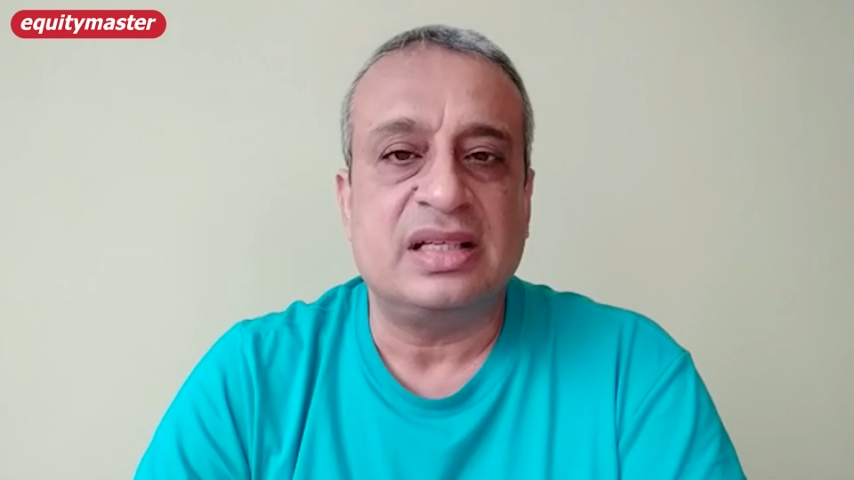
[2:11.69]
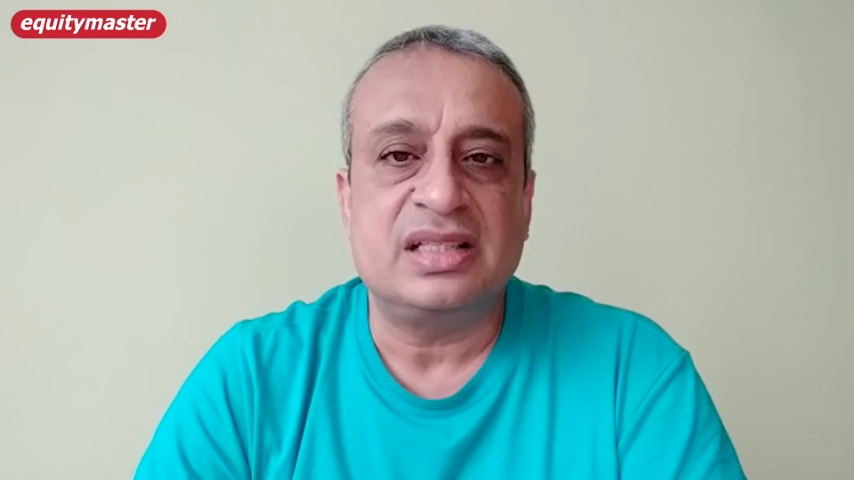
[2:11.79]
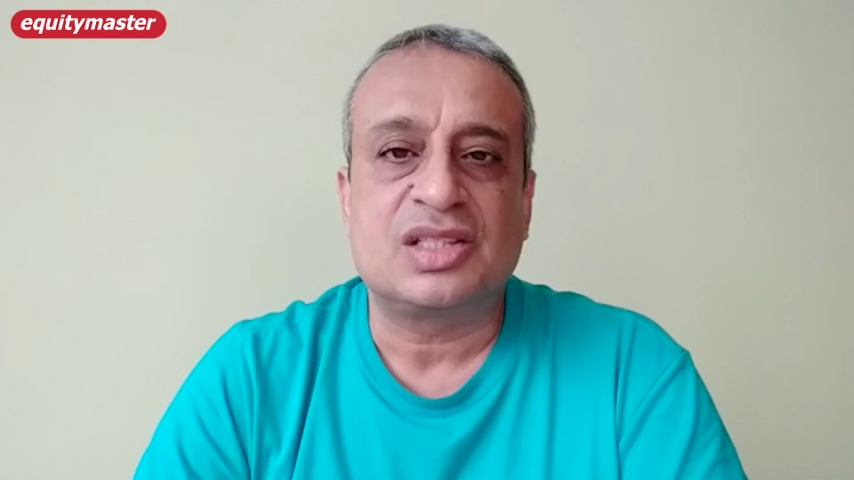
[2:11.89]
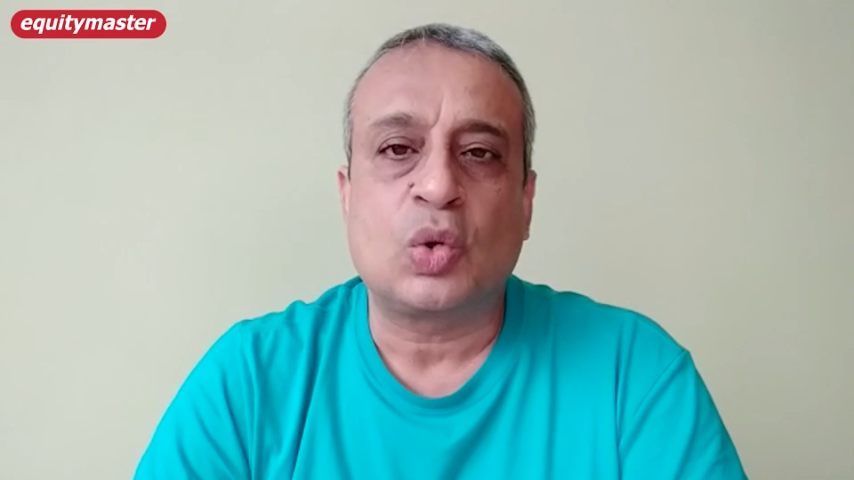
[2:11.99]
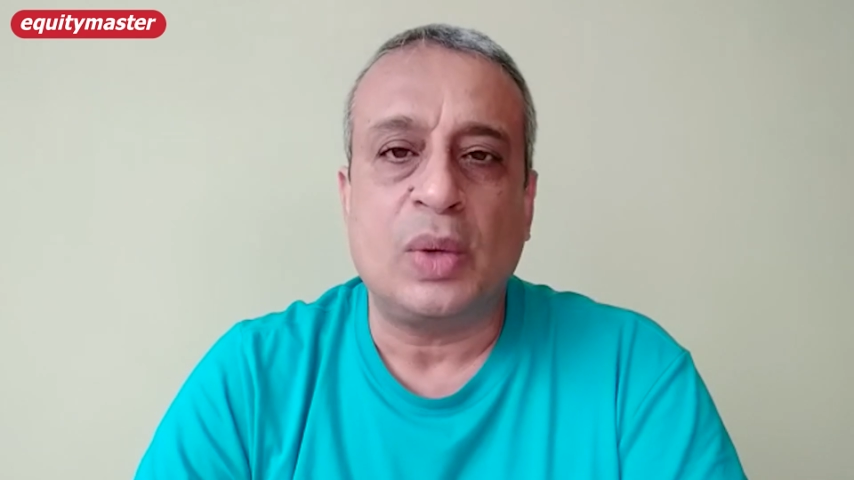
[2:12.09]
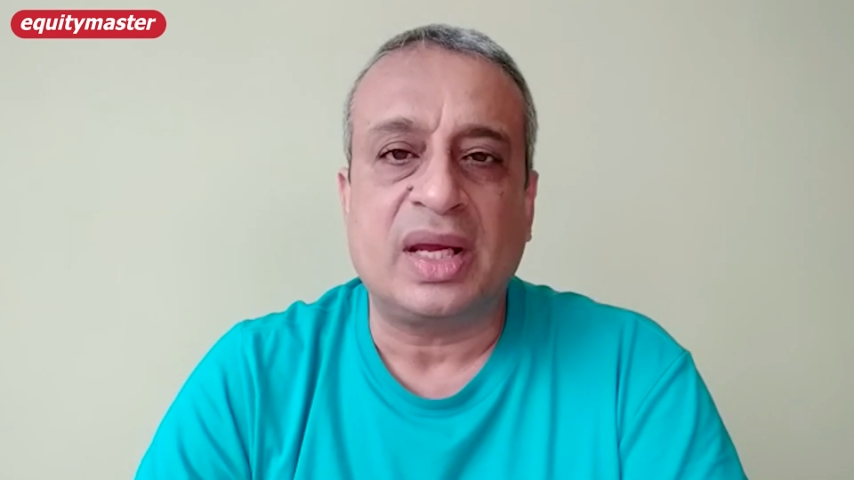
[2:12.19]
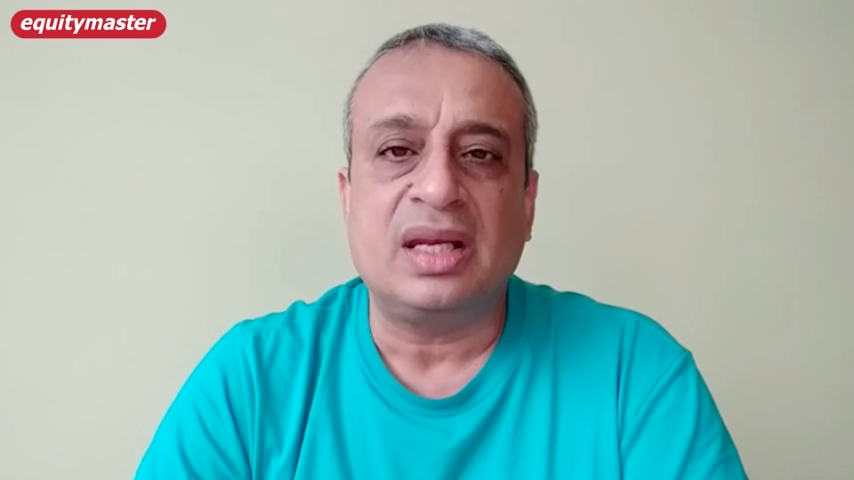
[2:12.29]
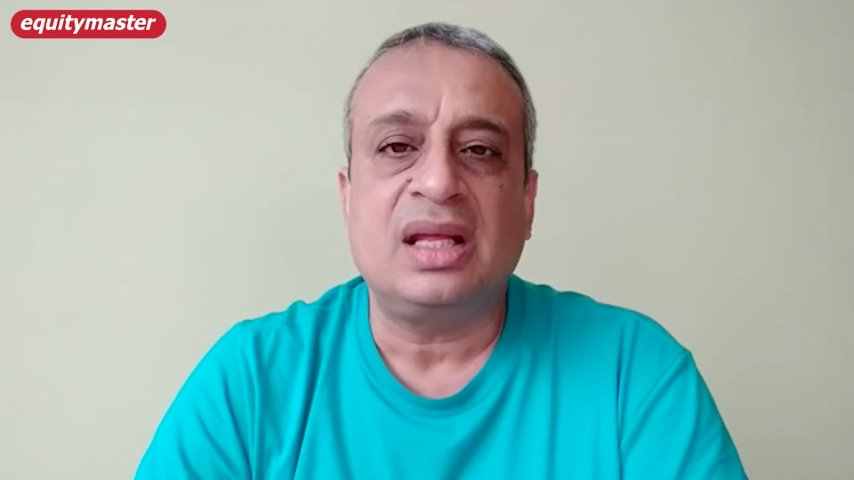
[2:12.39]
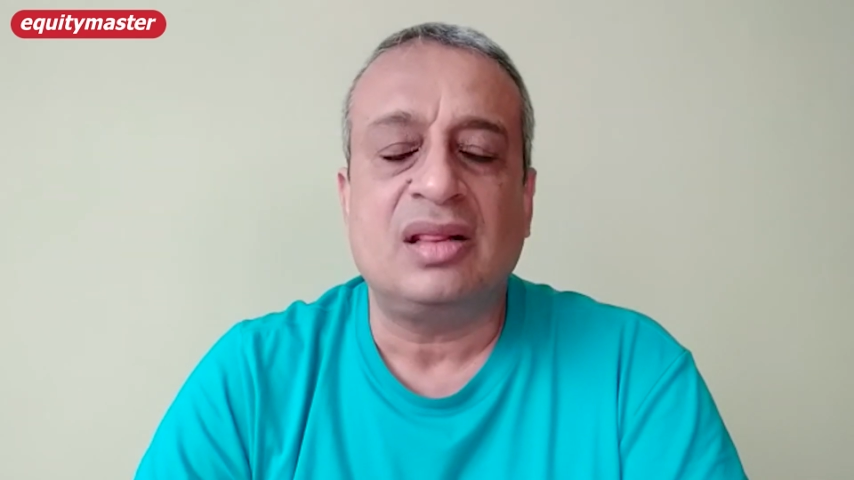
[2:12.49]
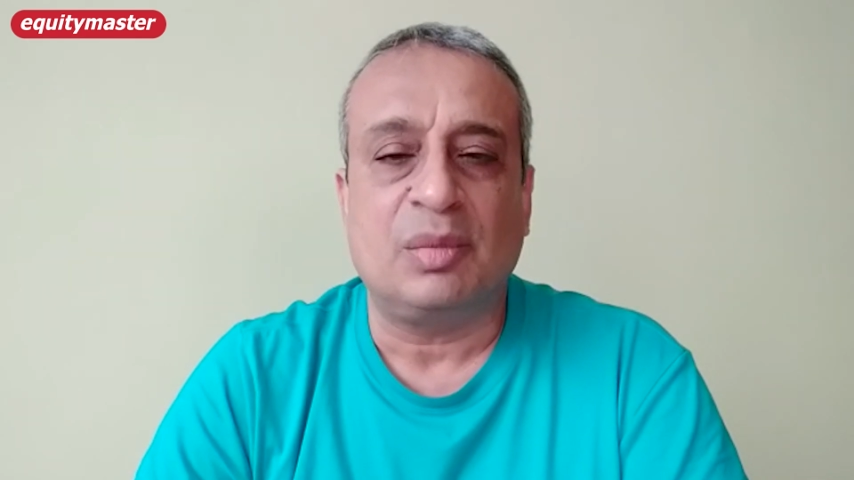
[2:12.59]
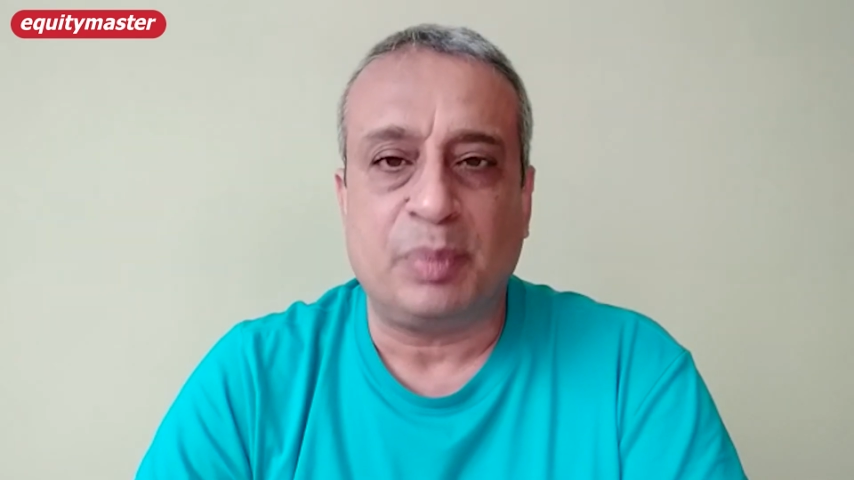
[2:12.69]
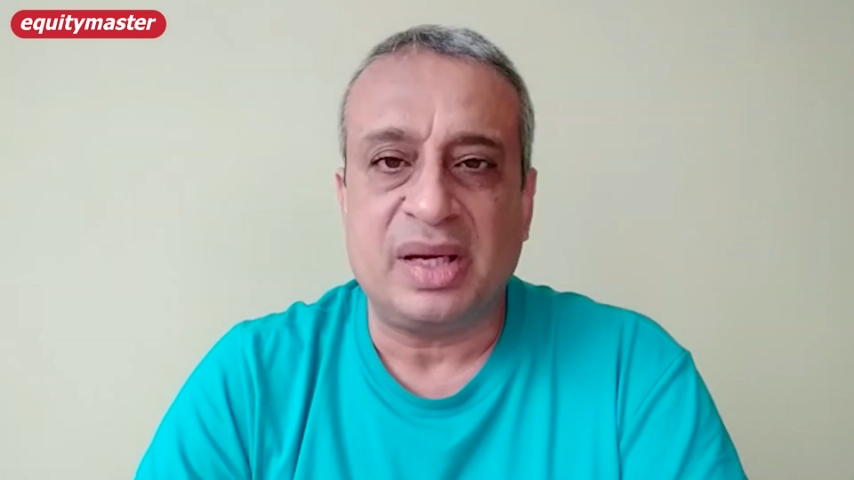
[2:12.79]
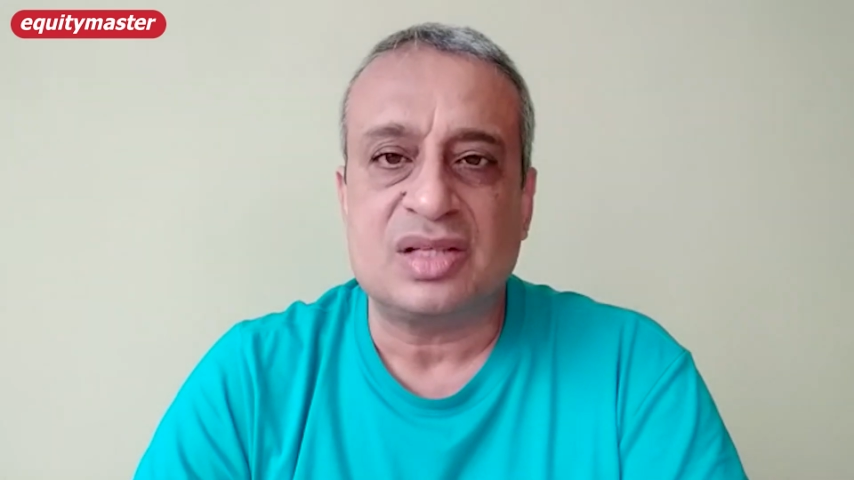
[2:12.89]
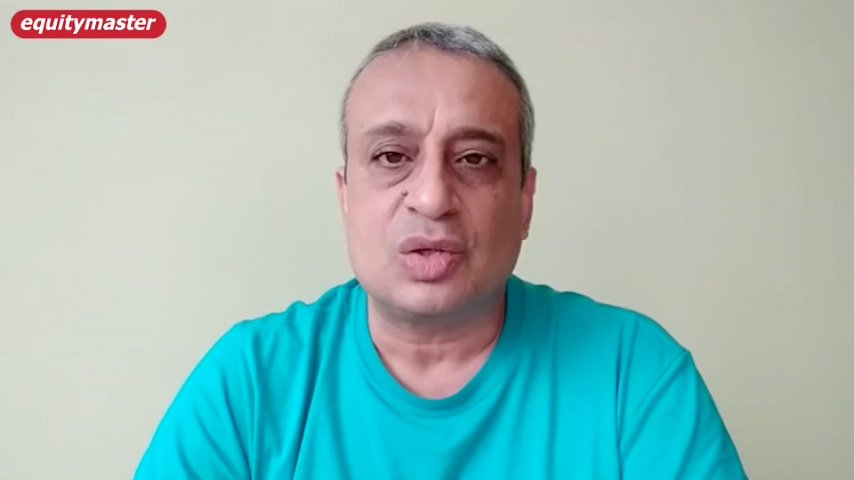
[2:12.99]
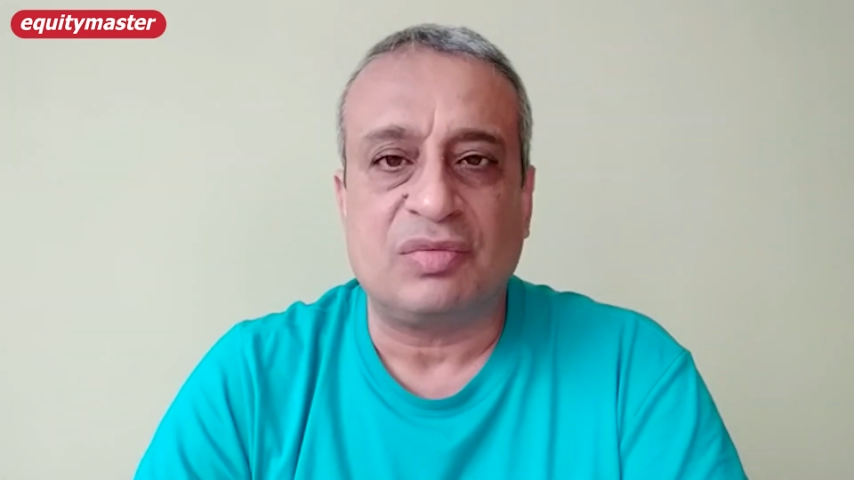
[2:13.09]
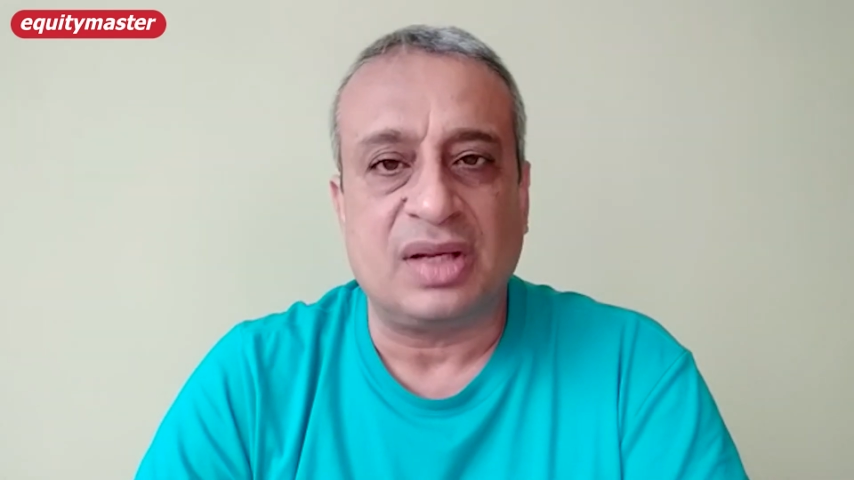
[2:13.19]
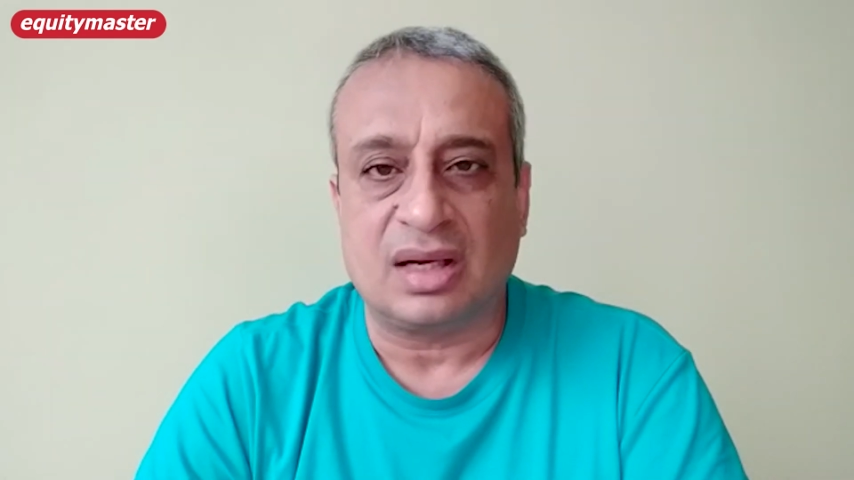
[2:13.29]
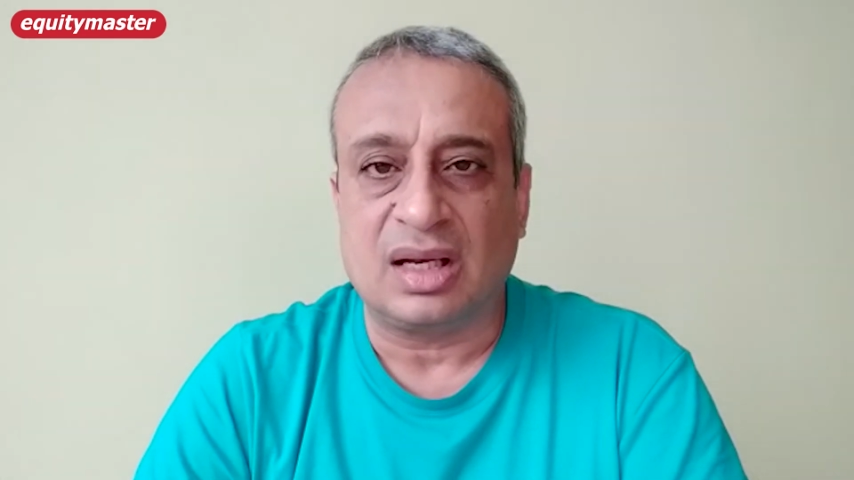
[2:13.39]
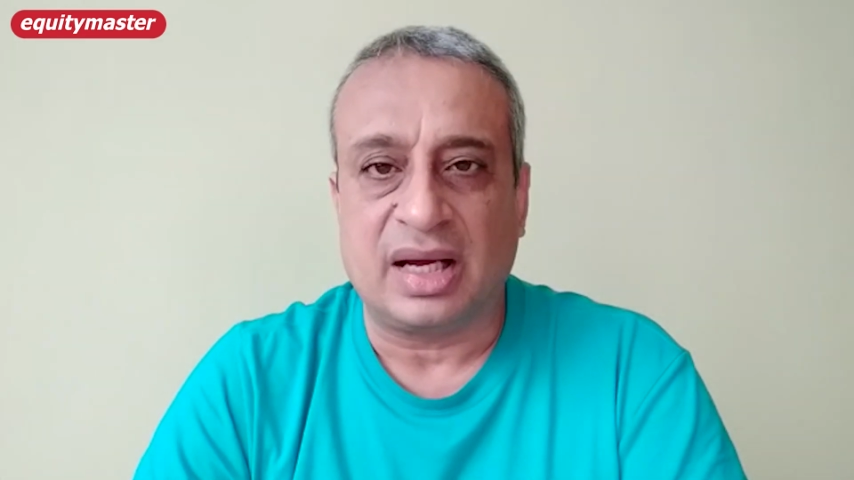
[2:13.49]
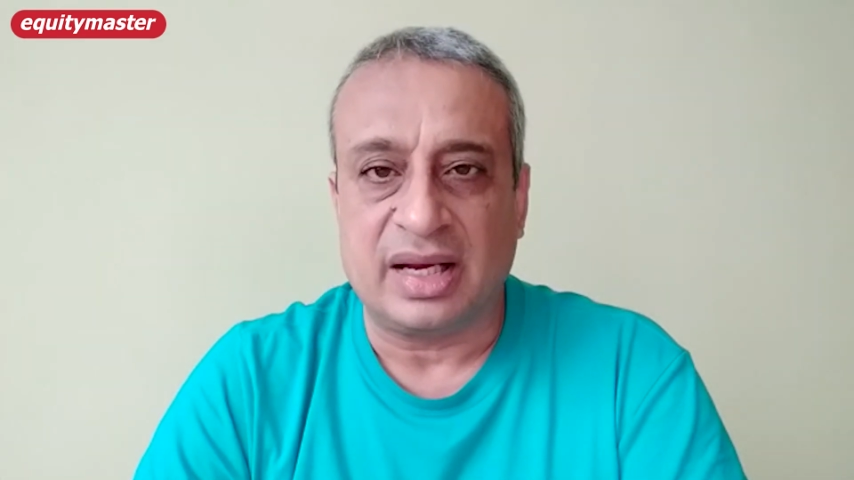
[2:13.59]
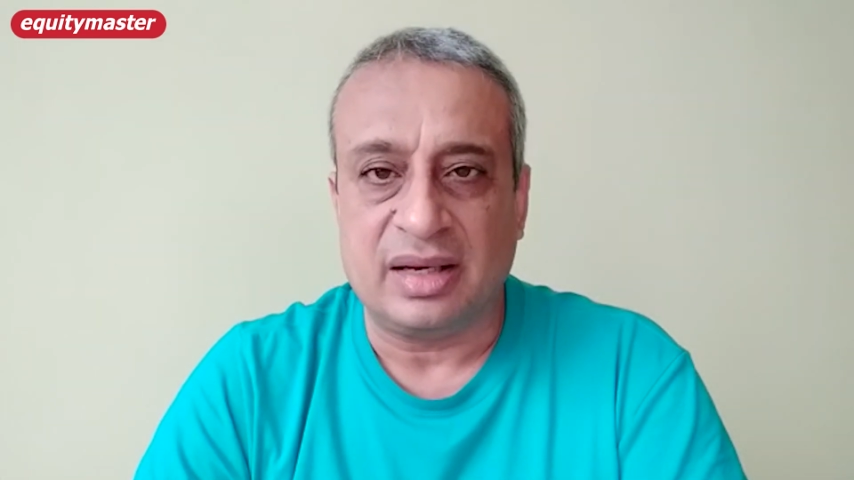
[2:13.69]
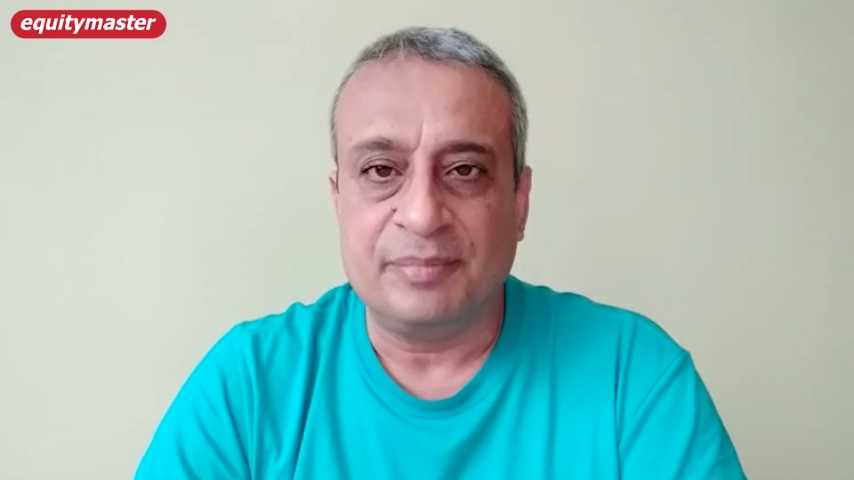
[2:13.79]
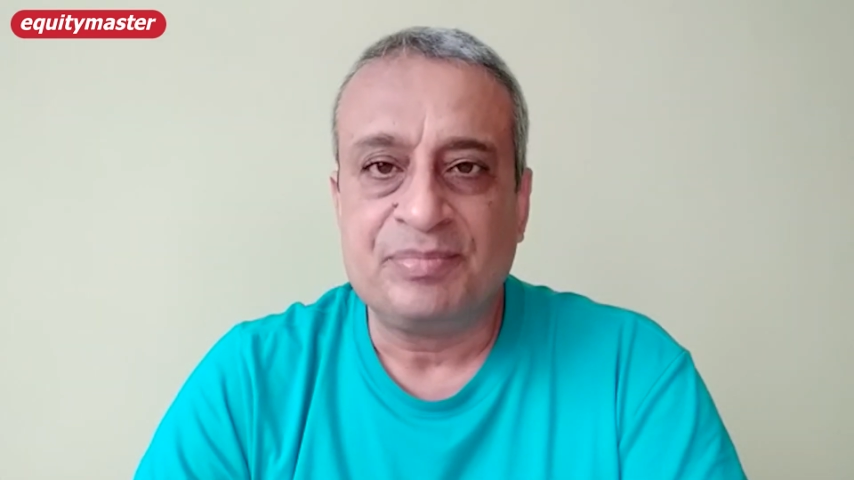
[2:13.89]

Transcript: is quickening the pace of decline.